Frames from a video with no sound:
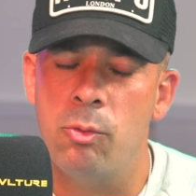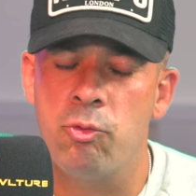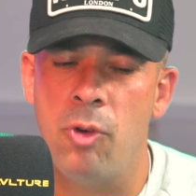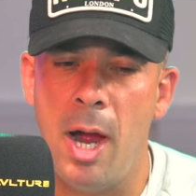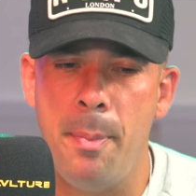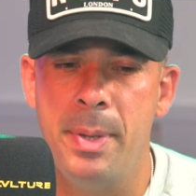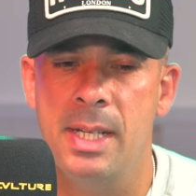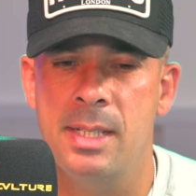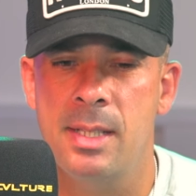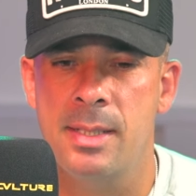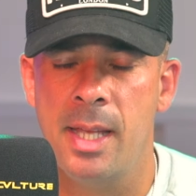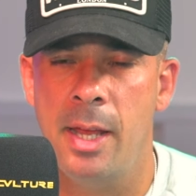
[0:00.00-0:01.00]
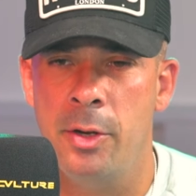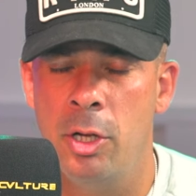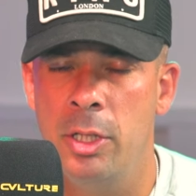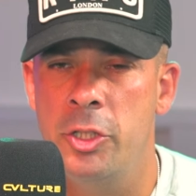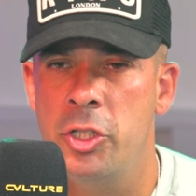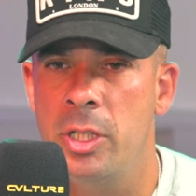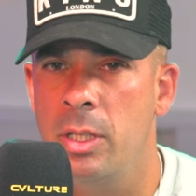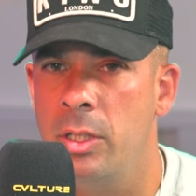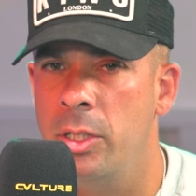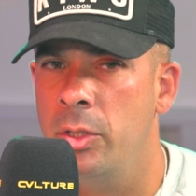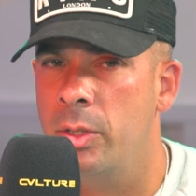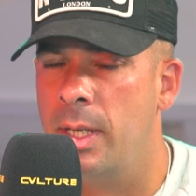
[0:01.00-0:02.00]
rapid is the technology that
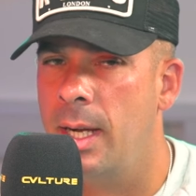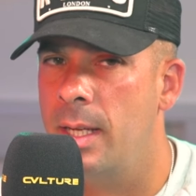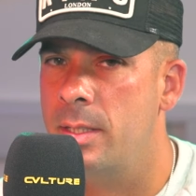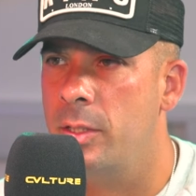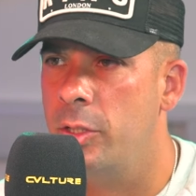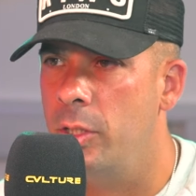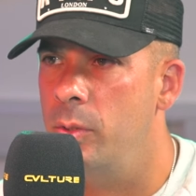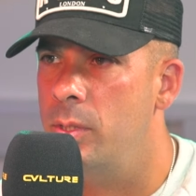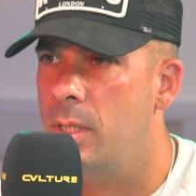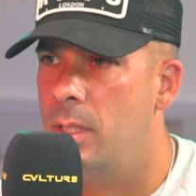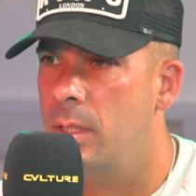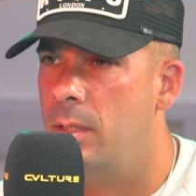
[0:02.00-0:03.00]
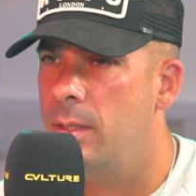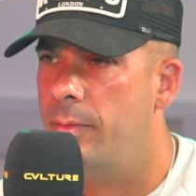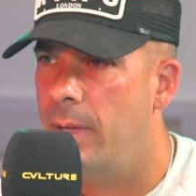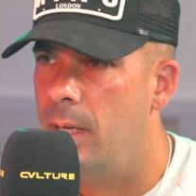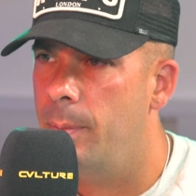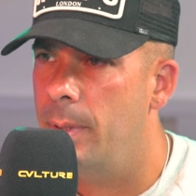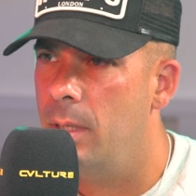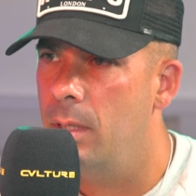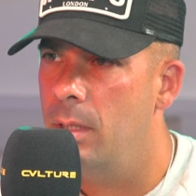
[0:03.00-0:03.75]
you guys are using, developing?